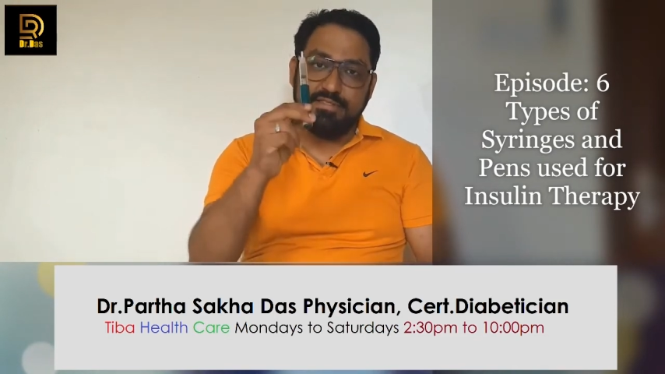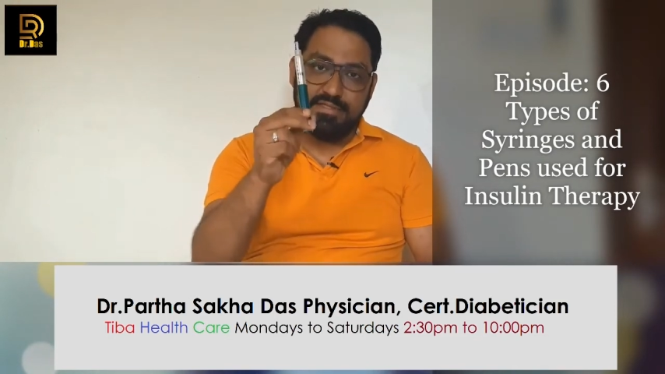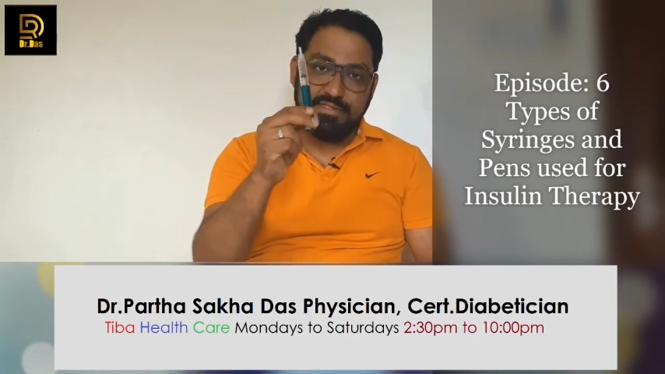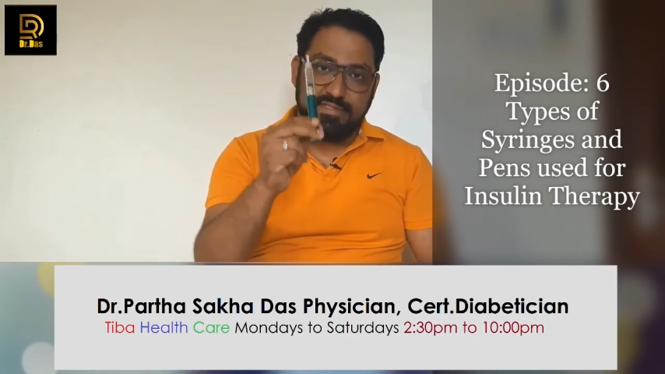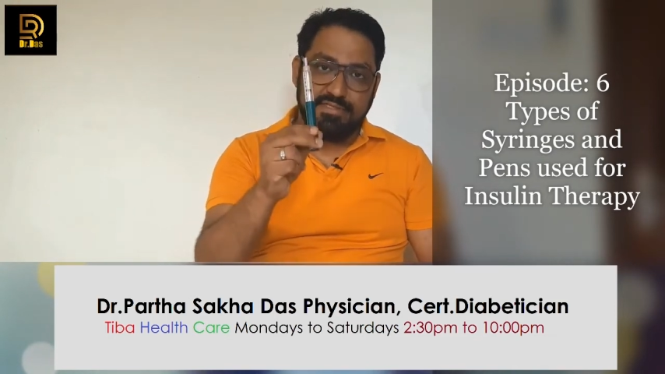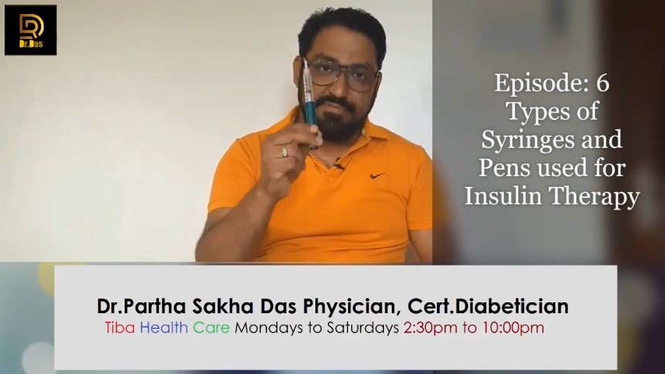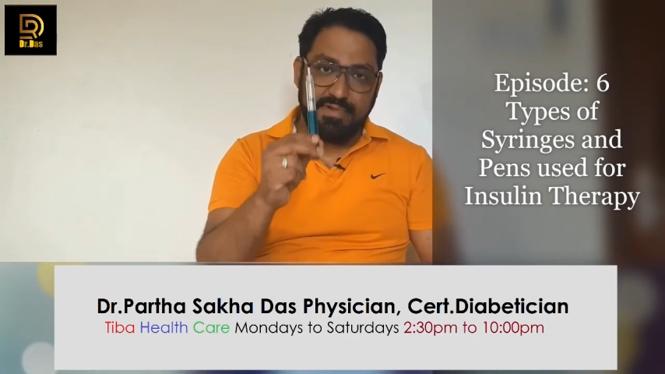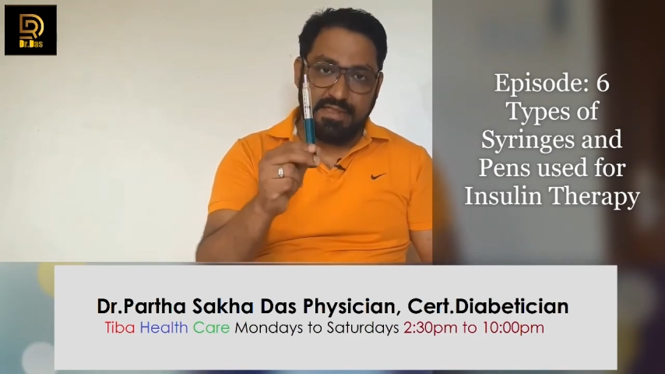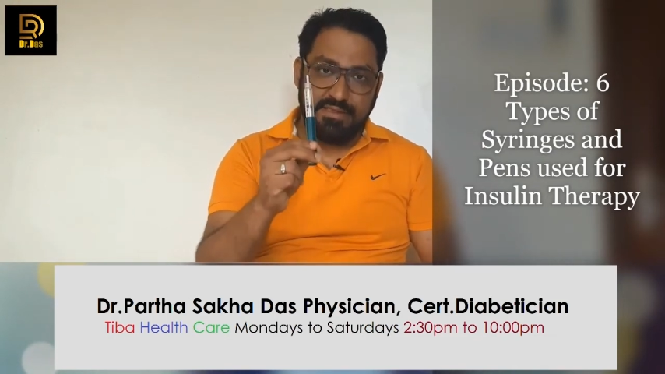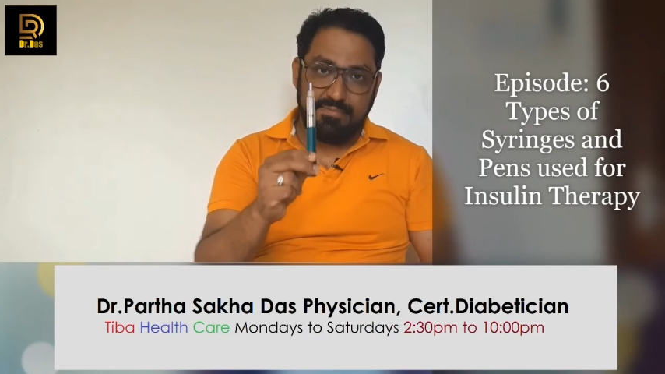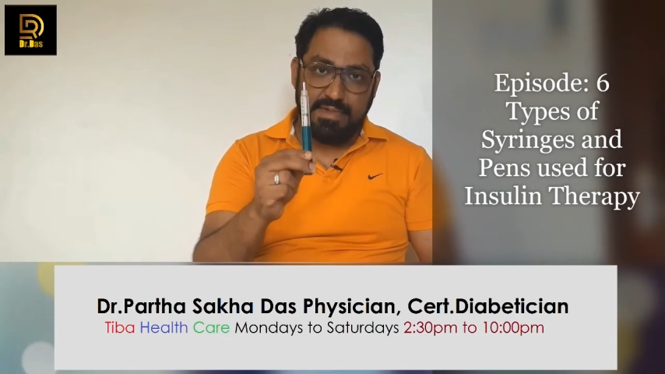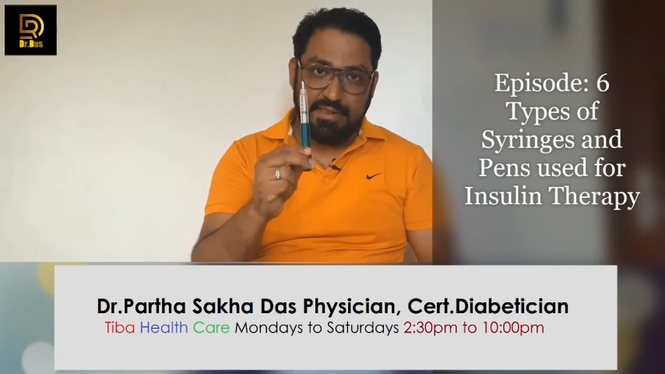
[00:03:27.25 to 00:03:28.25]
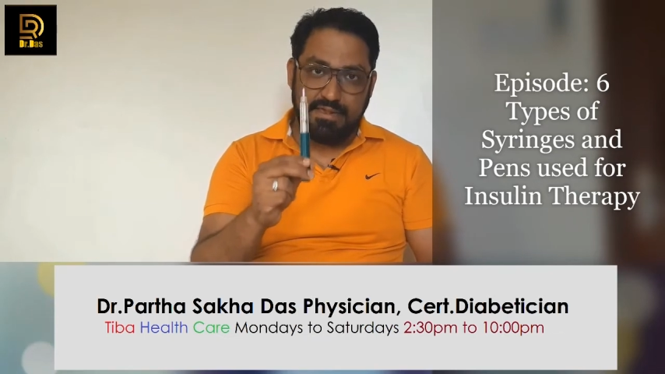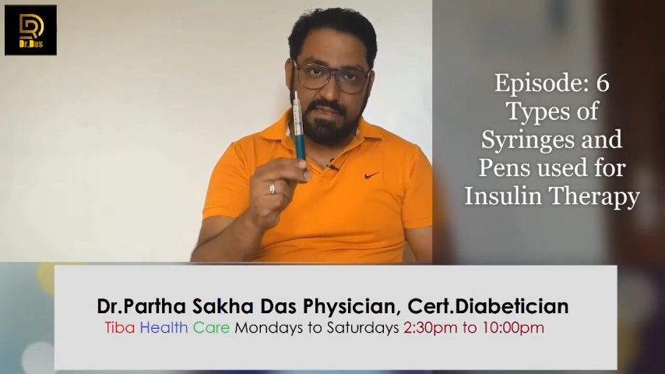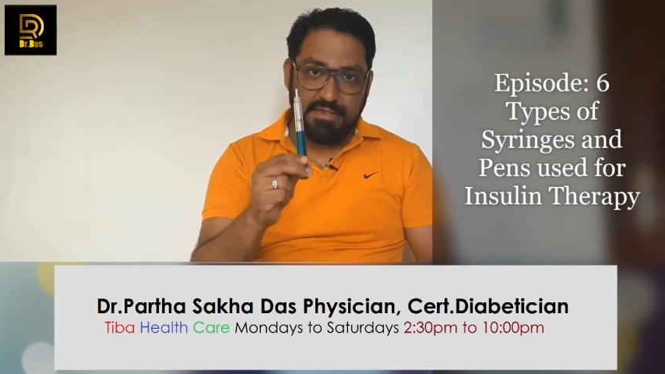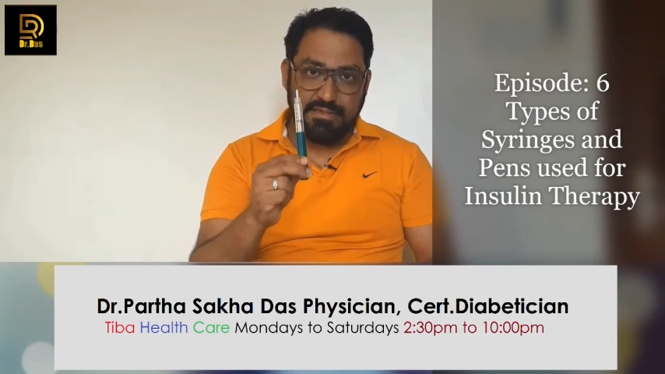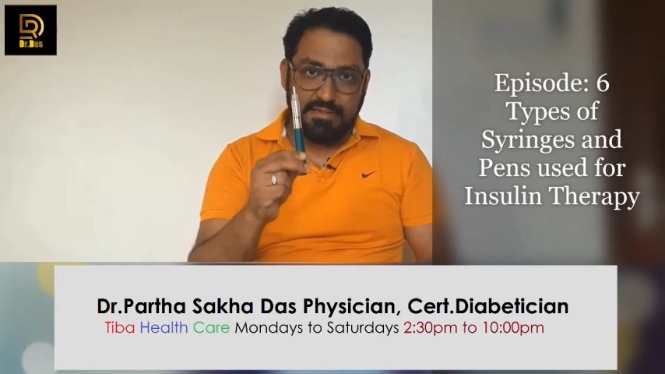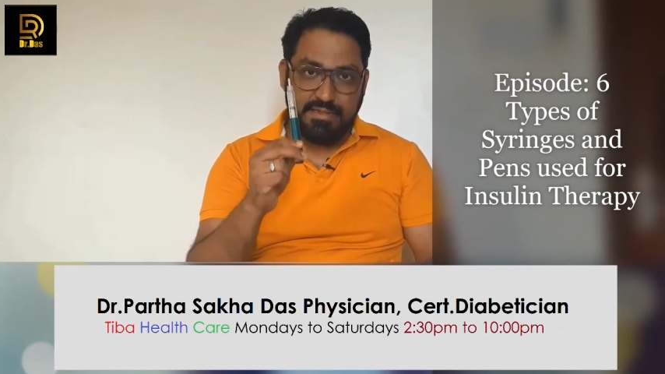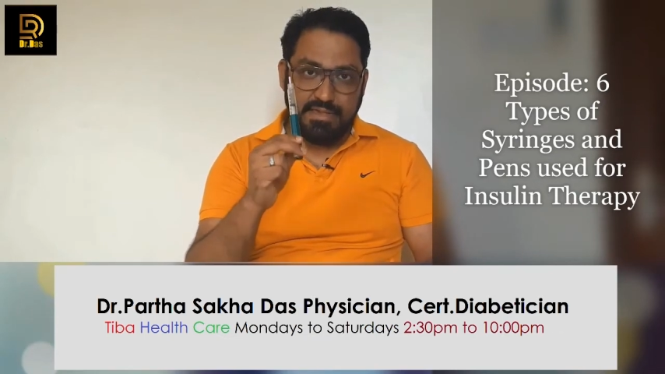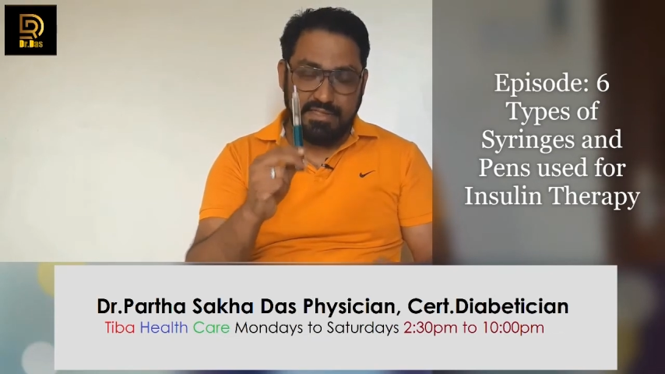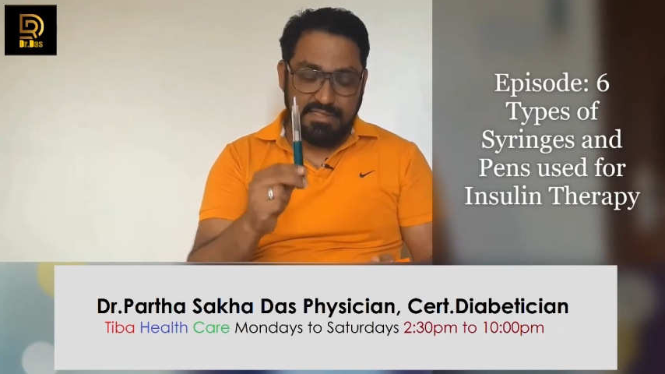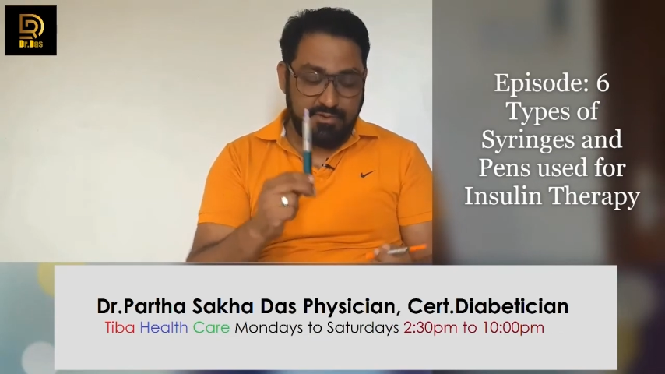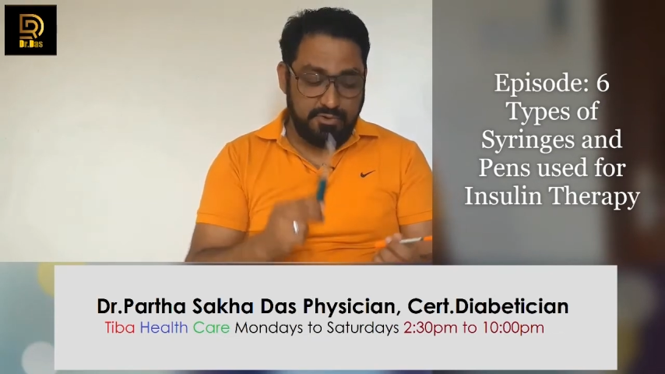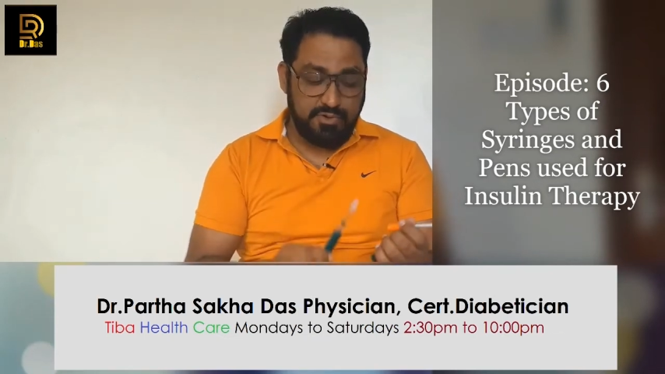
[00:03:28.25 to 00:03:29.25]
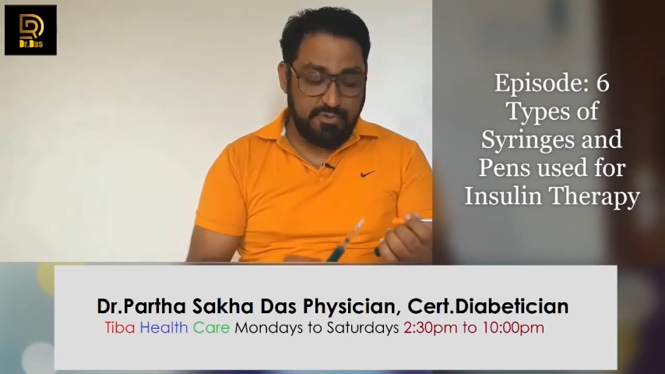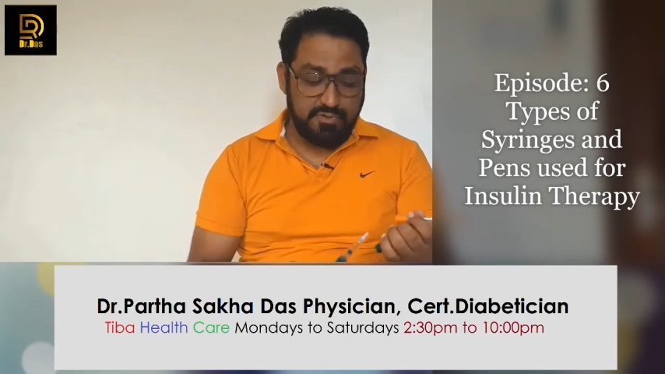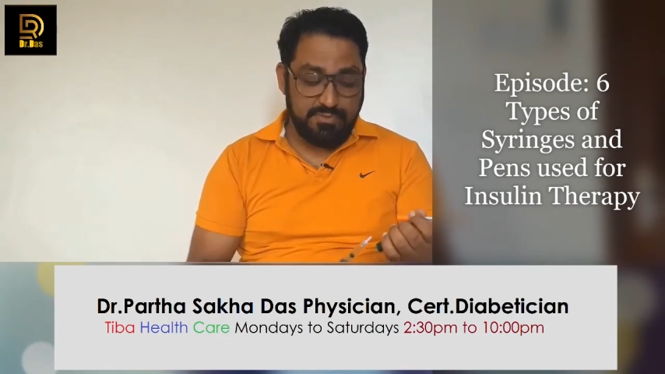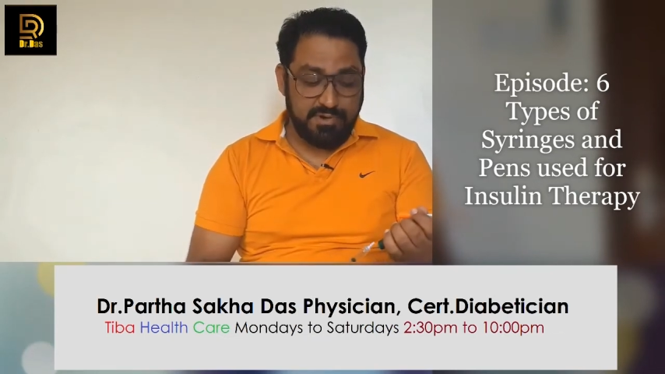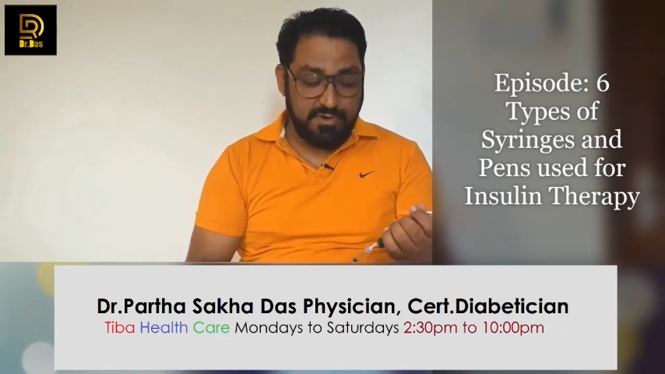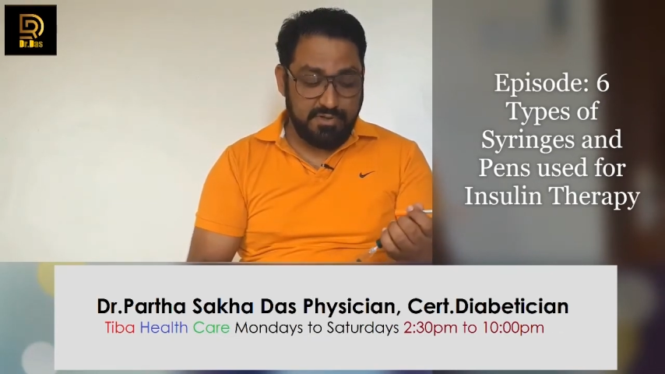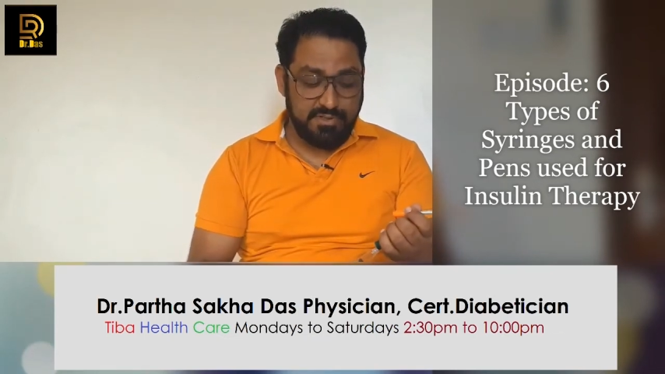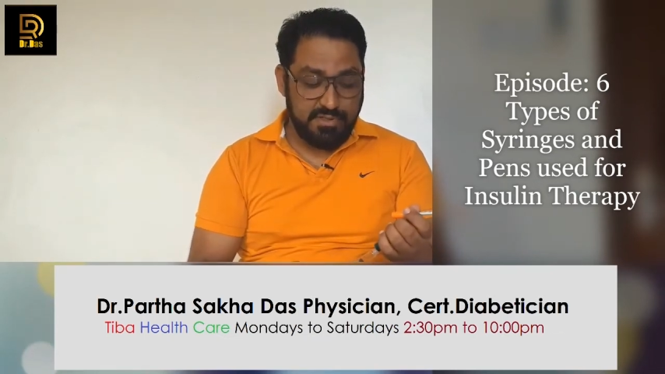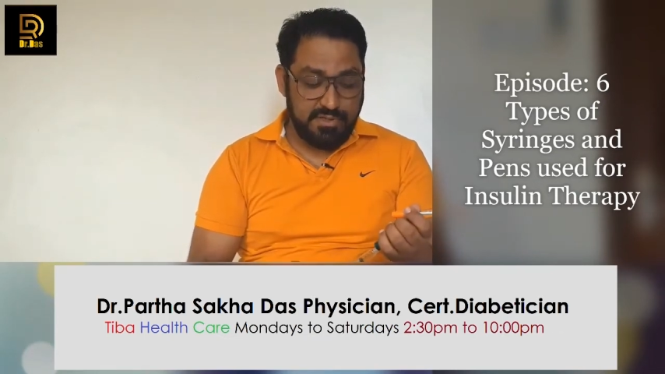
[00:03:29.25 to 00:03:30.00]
this is very easy to use because